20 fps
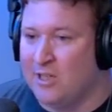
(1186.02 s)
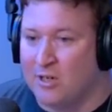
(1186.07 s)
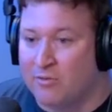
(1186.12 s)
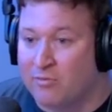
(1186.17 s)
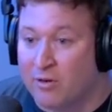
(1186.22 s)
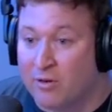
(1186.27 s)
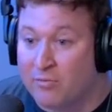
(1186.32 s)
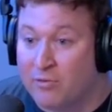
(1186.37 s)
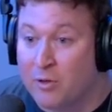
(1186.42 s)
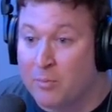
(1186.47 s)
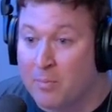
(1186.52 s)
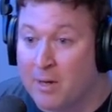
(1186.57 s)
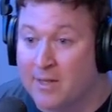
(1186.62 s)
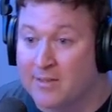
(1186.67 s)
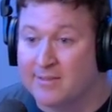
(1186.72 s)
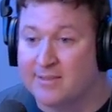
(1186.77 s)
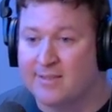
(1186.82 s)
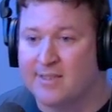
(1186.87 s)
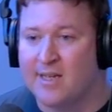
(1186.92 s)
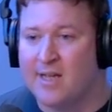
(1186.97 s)
for a few
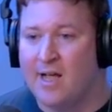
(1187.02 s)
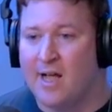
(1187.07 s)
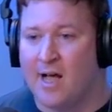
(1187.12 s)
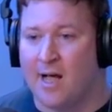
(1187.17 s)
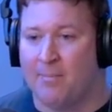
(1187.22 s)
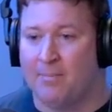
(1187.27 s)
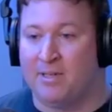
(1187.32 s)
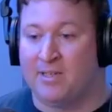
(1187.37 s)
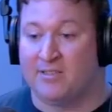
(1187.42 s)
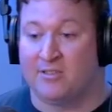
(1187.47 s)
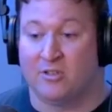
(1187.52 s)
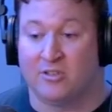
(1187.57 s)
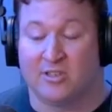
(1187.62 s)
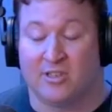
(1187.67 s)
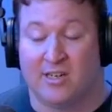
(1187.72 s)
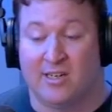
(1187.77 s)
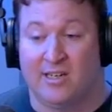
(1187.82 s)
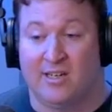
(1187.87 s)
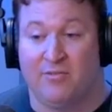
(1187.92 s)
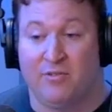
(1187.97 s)
months, because those are
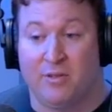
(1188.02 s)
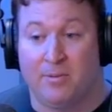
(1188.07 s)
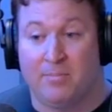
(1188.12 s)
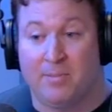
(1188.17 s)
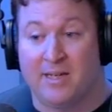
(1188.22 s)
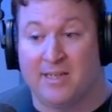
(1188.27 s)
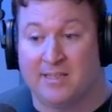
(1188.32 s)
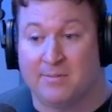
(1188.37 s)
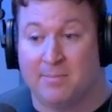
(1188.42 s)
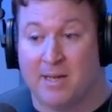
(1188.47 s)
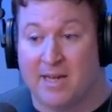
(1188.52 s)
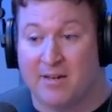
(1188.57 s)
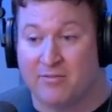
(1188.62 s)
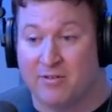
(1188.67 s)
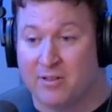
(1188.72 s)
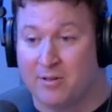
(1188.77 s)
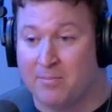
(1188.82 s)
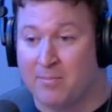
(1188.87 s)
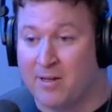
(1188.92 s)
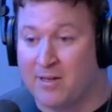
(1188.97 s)
going to give you the biggest bang
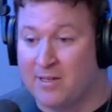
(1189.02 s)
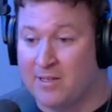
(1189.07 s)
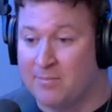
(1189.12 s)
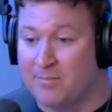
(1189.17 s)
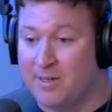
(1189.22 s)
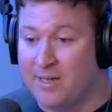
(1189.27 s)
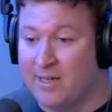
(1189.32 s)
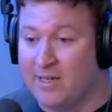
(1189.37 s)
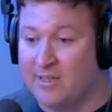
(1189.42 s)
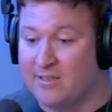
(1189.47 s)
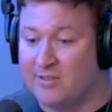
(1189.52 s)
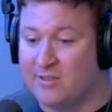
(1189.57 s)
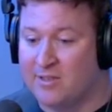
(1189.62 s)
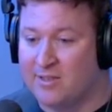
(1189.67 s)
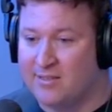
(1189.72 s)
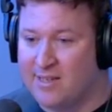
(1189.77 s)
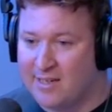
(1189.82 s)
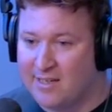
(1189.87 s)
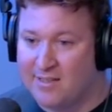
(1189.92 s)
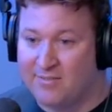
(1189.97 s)
for the buck in the beginning. So
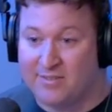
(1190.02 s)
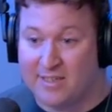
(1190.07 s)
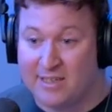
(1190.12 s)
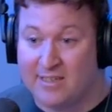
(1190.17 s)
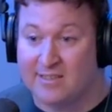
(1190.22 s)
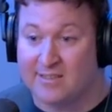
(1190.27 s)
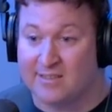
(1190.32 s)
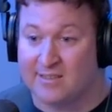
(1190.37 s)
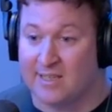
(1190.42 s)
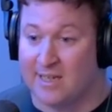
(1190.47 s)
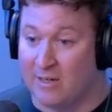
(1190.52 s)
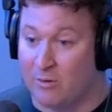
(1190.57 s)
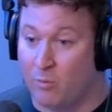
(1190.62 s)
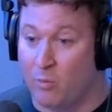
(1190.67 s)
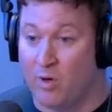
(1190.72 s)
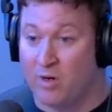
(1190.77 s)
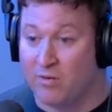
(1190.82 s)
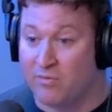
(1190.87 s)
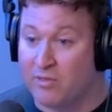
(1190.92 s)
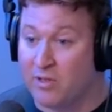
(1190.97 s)
the deadlift is like
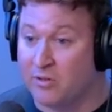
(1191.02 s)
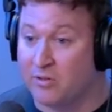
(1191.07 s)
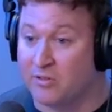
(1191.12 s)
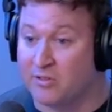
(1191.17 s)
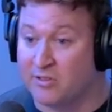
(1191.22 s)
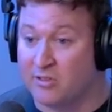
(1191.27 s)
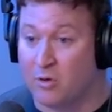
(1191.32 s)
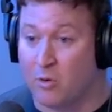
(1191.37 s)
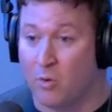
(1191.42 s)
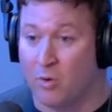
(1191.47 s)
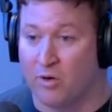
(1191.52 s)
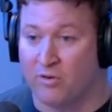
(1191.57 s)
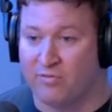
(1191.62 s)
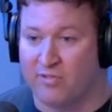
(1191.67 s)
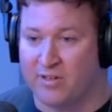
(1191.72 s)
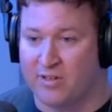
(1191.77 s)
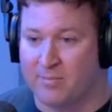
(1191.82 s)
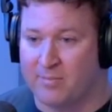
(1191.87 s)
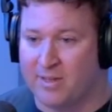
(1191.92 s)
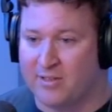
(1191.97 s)
one of those core
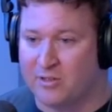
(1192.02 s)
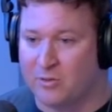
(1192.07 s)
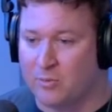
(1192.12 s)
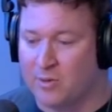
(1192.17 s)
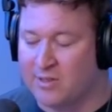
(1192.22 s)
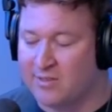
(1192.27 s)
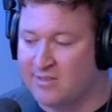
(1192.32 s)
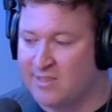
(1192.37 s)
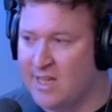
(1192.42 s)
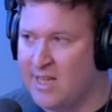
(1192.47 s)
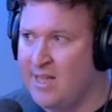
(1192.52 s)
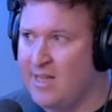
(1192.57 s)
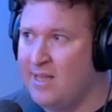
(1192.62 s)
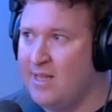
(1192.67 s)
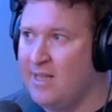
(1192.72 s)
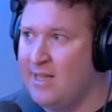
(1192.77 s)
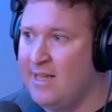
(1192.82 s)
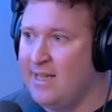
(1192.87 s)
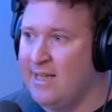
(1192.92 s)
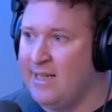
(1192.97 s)
fundamental ones.
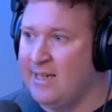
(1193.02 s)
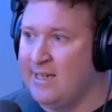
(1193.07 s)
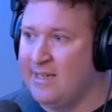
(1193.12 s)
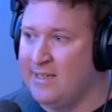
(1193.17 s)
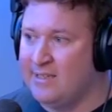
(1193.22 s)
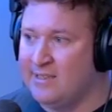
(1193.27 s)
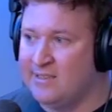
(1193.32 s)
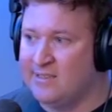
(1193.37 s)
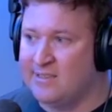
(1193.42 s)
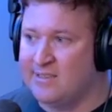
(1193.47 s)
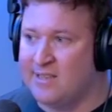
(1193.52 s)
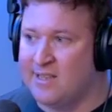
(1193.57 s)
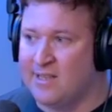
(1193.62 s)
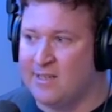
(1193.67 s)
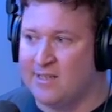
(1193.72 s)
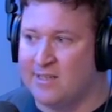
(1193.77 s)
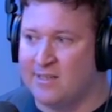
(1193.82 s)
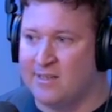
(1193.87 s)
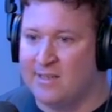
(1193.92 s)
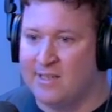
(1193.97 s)
it is
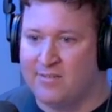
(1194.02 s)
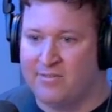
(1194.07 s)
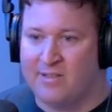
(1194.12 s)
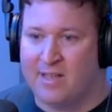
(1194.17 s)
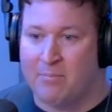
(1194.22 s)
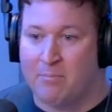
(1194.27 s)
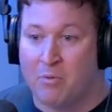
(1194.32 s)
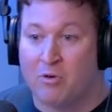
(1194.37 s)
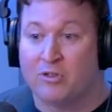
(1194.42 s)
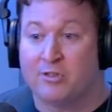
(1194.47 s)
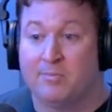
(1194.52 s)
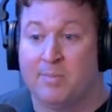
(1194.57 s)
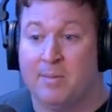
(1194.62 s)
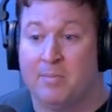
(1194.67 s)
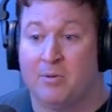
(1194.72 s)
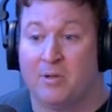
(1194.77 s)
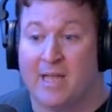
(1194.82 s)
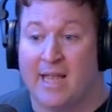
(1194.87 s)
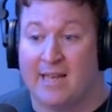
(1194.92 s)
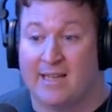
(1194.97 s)
the lift that most
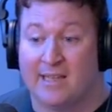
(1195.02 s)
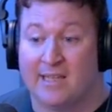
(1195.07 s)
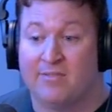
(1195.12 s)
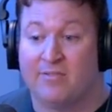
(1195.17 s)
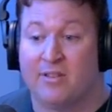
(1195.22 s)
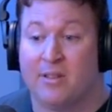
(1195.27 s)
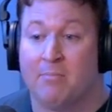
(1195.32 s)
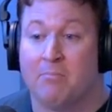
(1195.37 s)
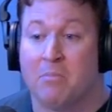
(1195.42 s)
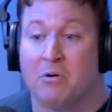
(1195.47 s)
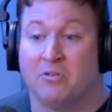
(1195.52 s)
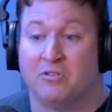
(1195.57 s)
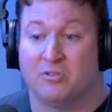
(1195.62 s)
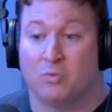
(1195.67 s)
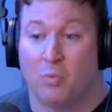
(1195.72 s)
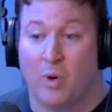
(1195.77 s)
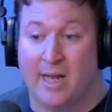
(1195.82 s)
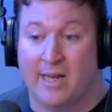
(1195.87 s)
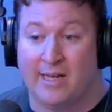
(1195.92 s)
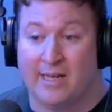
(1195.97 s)
people can lift the most
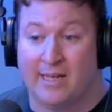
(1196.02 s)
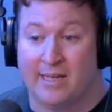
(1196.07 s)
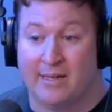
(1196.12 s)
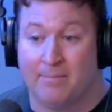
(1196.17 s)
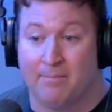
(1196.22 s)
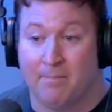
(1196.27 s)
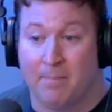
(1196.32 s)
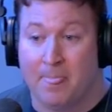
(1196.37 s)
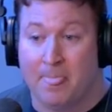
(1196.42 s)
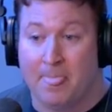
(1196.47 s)
weight in.